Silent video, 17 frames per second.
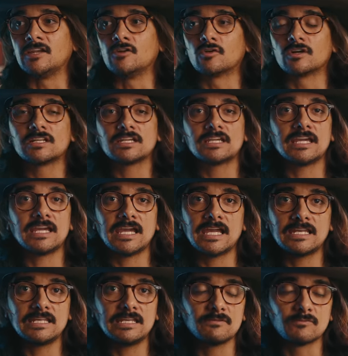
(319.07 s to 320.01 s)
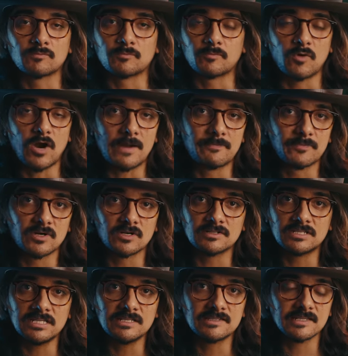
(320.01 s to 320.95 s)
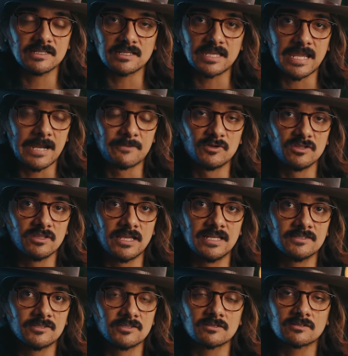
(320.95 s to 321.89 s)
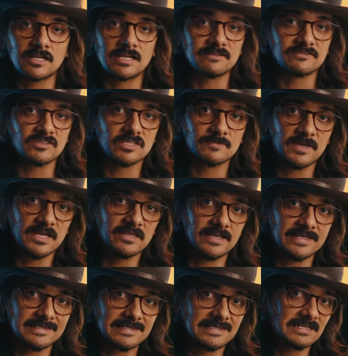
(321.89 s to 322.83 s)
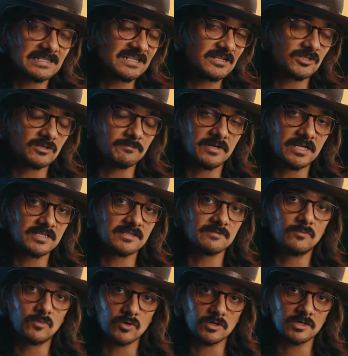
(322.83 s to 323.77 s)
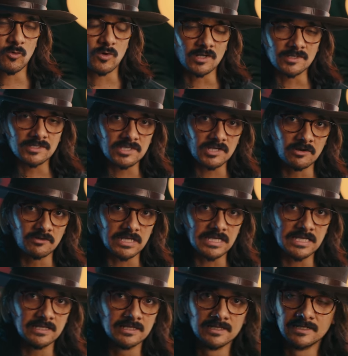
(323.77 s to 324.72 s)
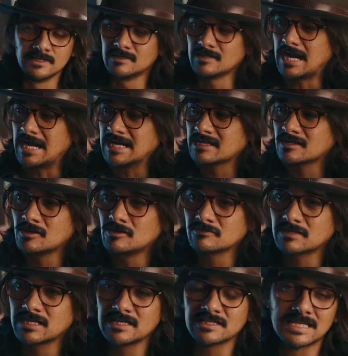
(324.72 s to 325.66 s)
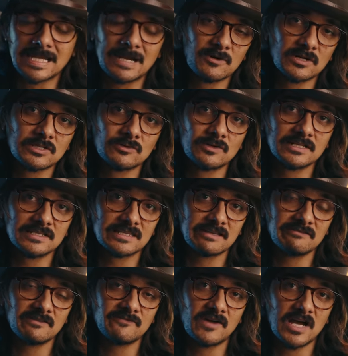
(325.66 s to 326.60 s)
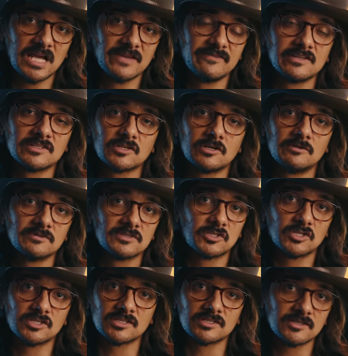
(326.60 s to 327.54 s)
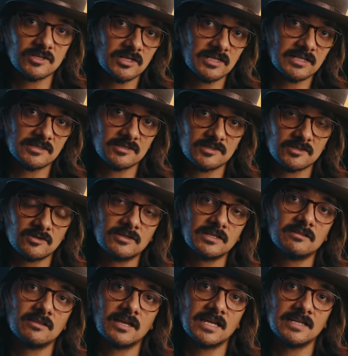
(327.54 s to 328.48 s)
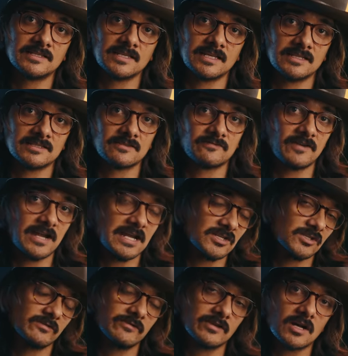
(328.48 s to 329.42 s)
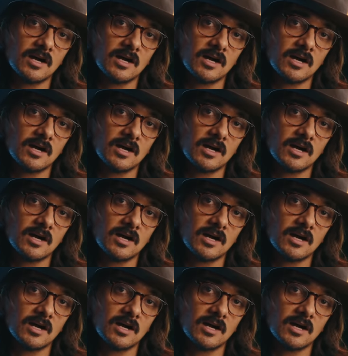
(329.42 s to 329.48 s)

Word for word: In order to get any proper decent camera lens, you're gonna have to spend like 1600 bucks and more. We're on Sony, I could go get a Tamron 2875 and it's almost just as good as a Sony lens and it's a fraction of the